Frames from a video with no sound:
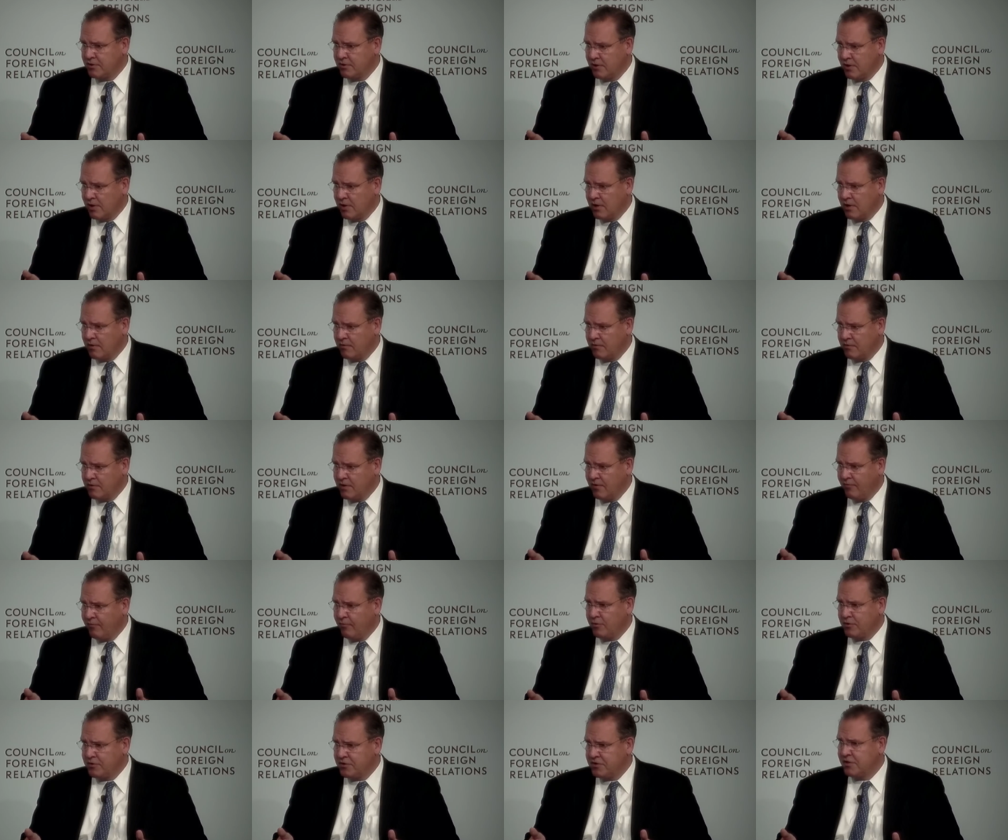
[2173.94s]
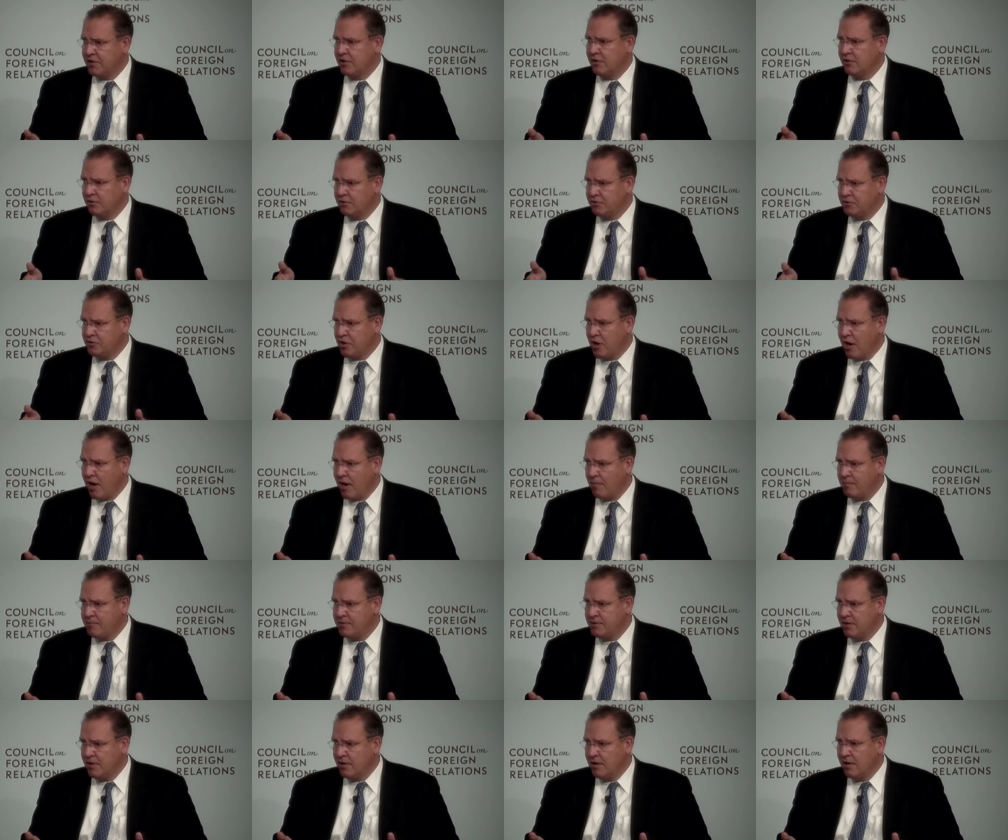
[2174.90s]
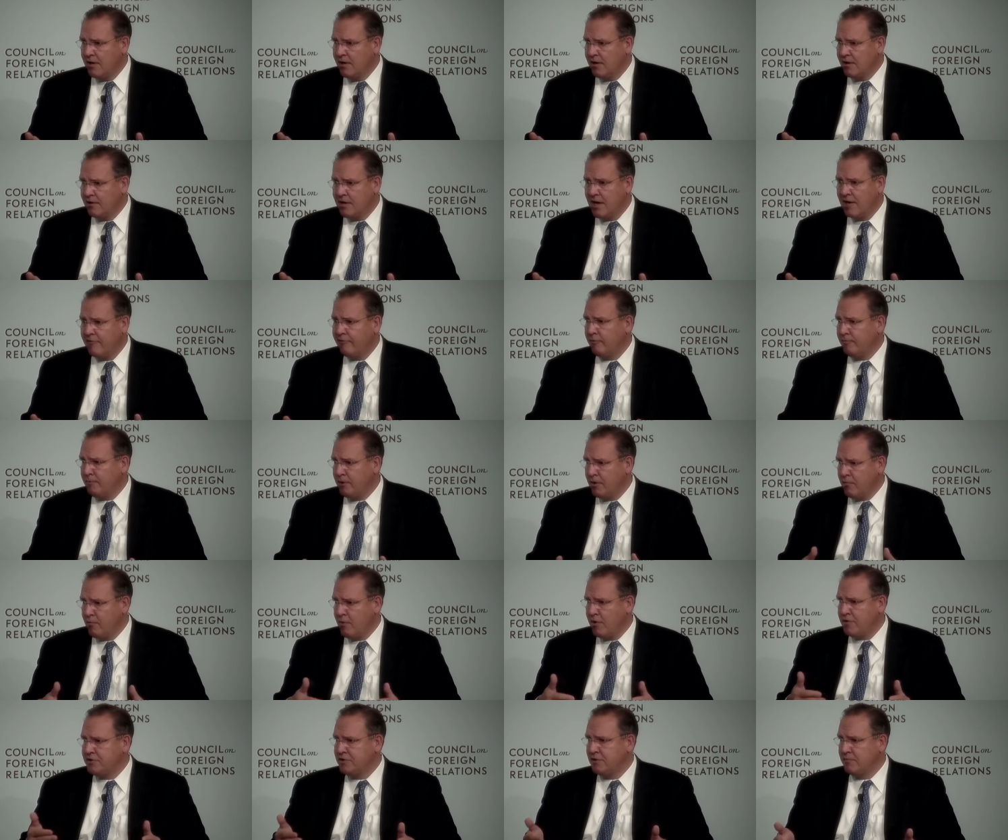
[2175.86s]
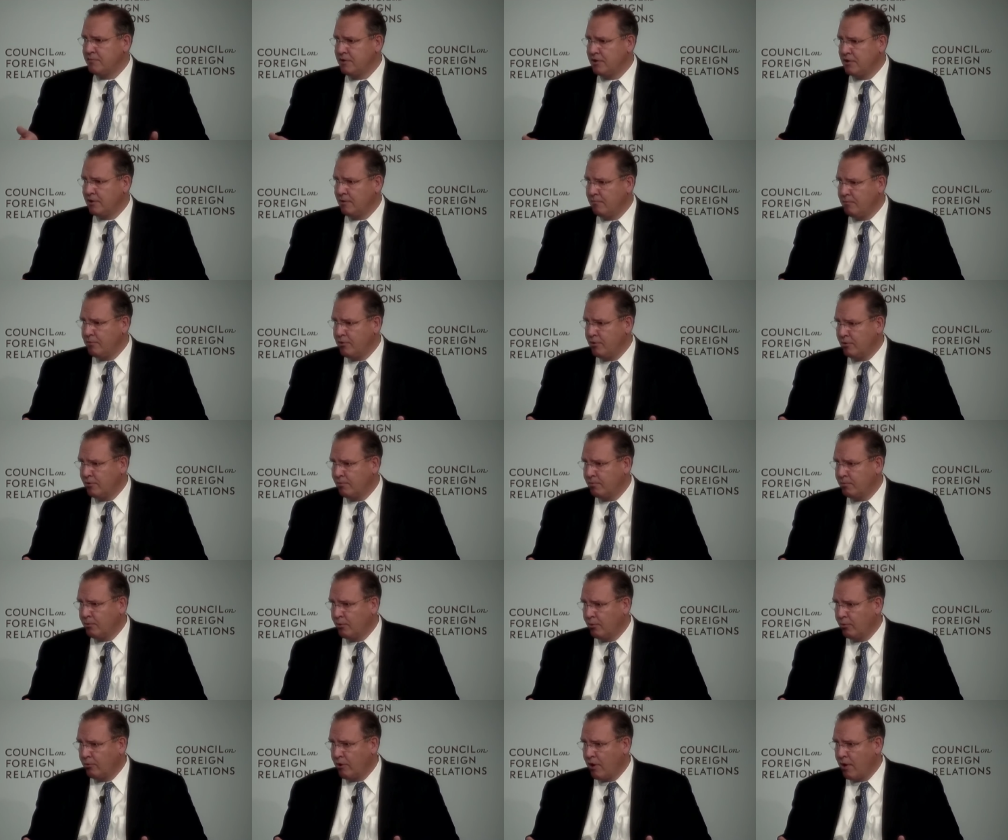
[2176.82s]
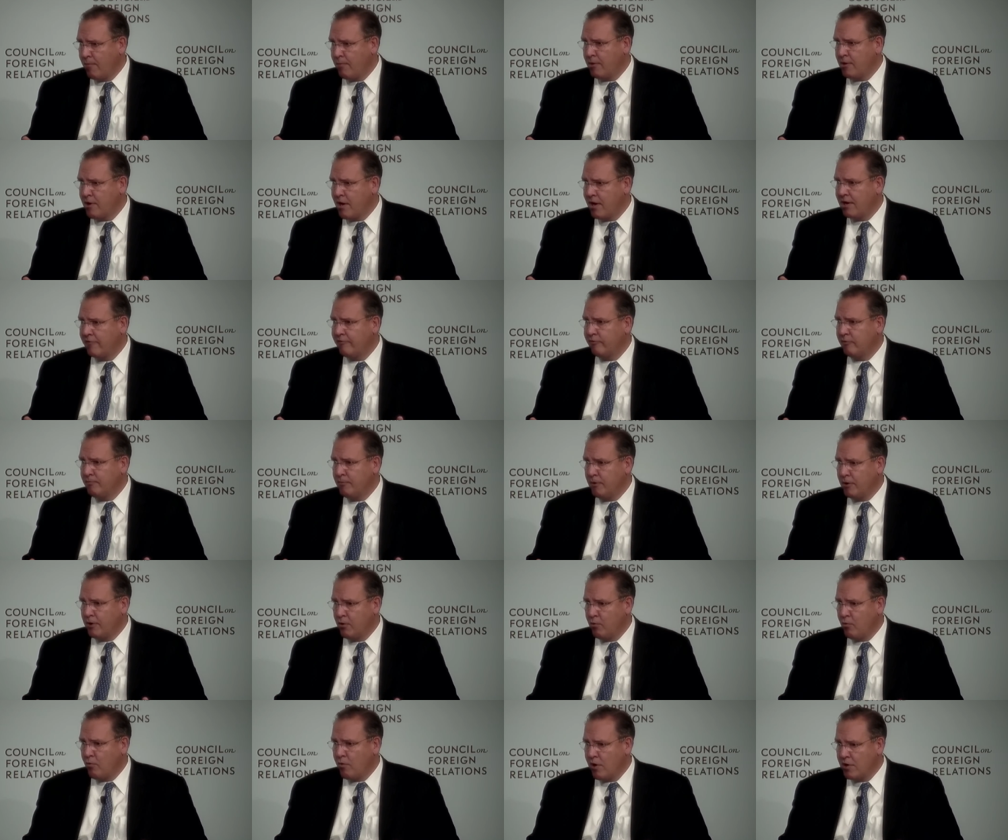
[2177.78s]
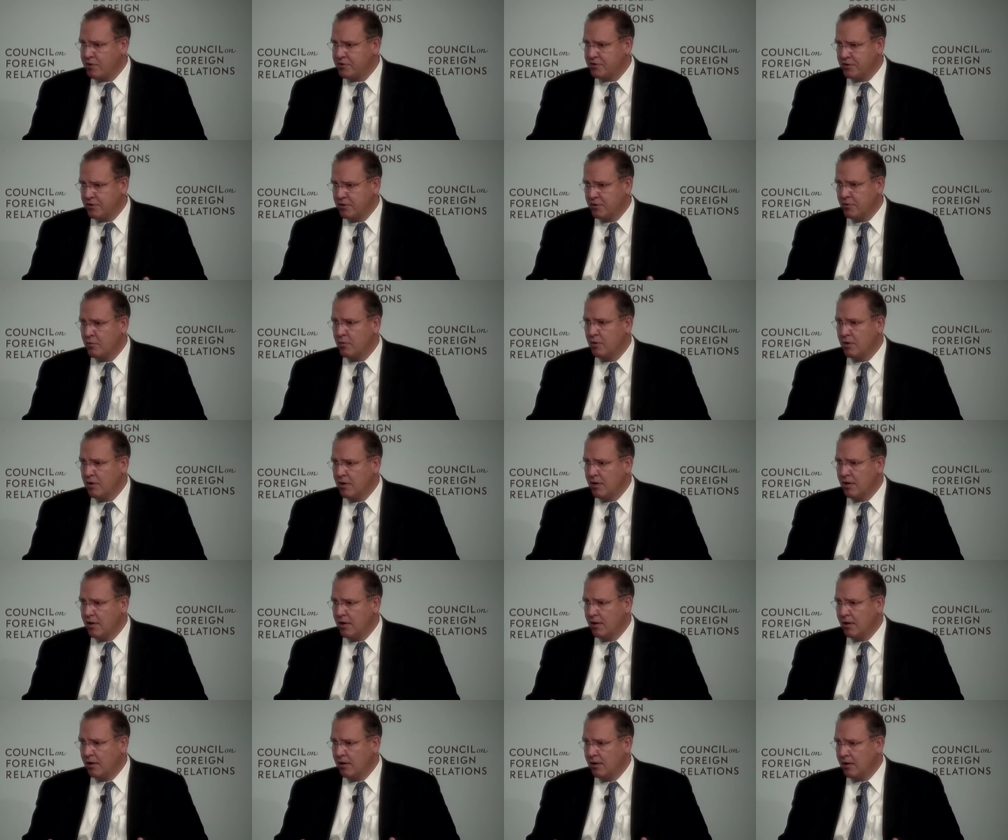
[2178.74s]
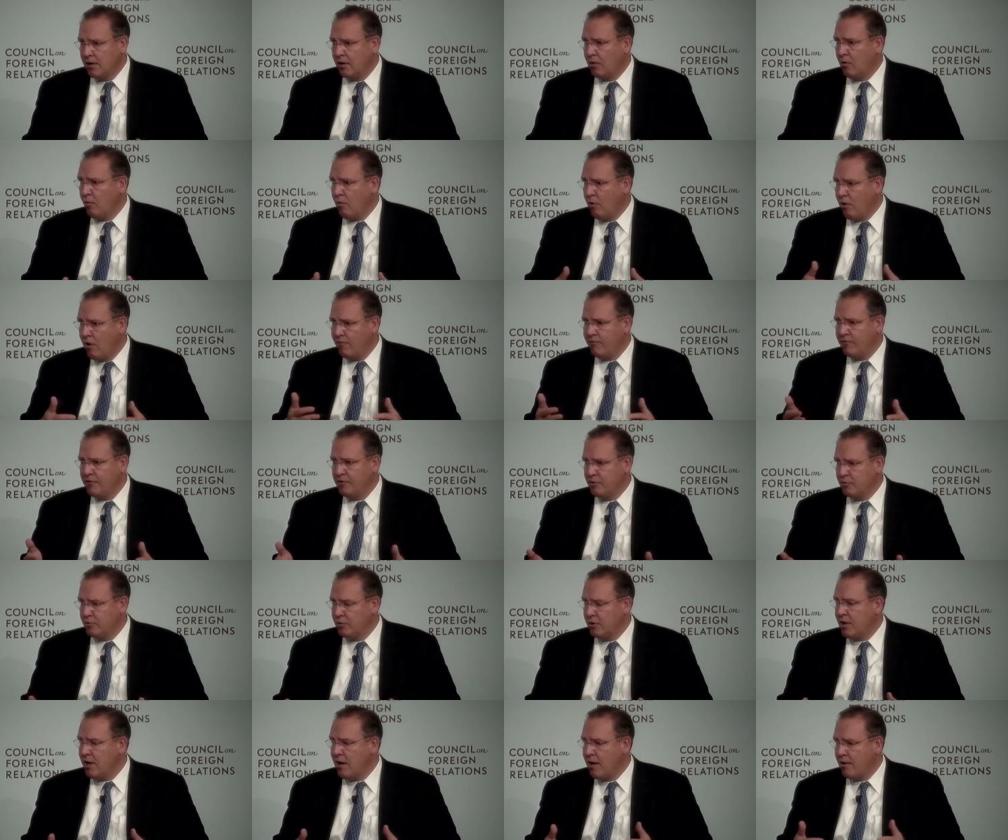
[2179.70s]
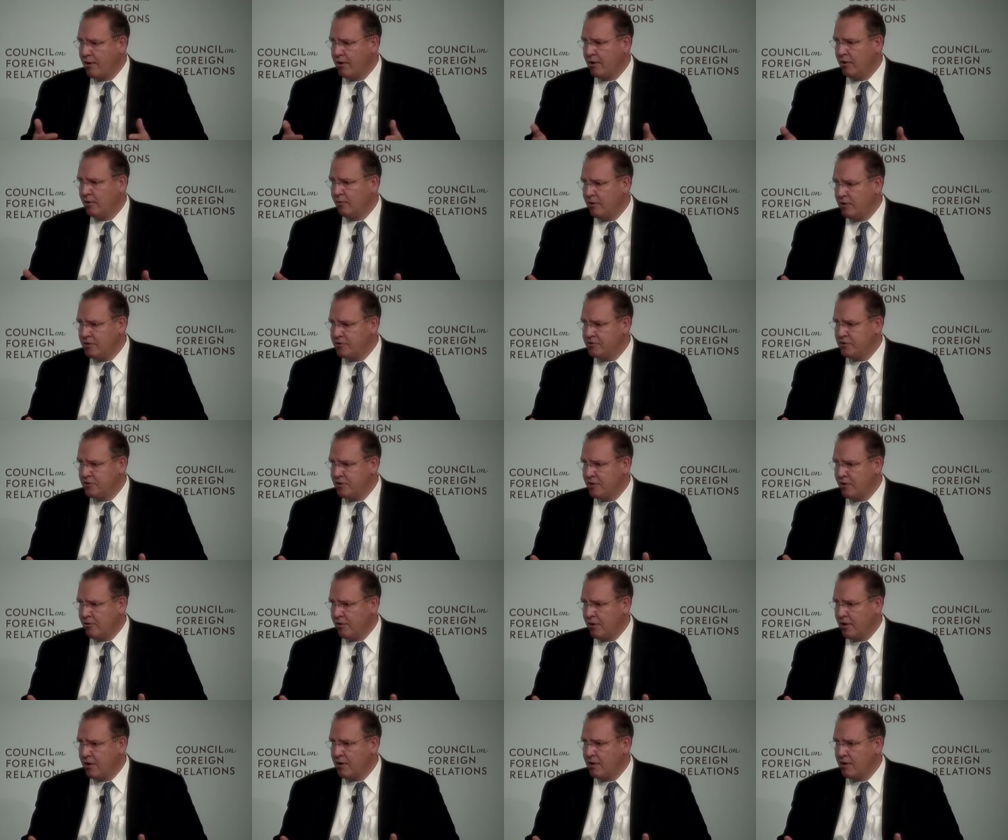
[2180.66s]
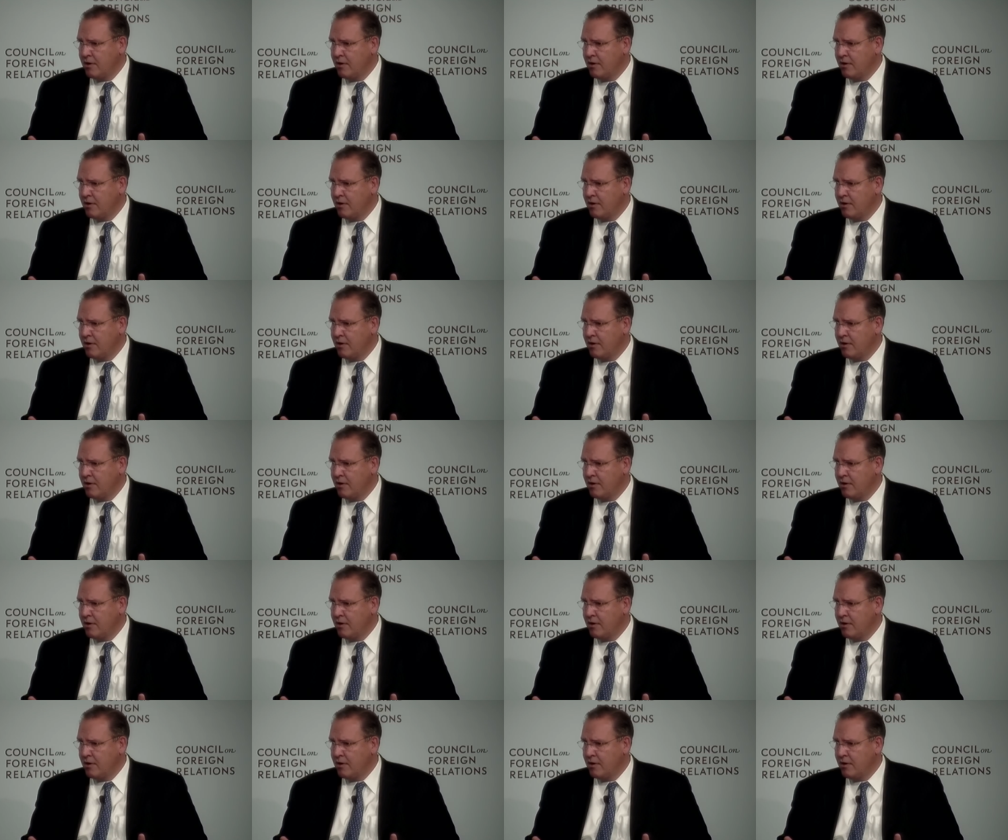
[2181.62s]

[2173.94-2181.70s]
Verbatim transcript: uh, different skilled jobs. Not everybody wants to be a computer programmer. Not everybody wants to uh, go off and do accounting or engineering.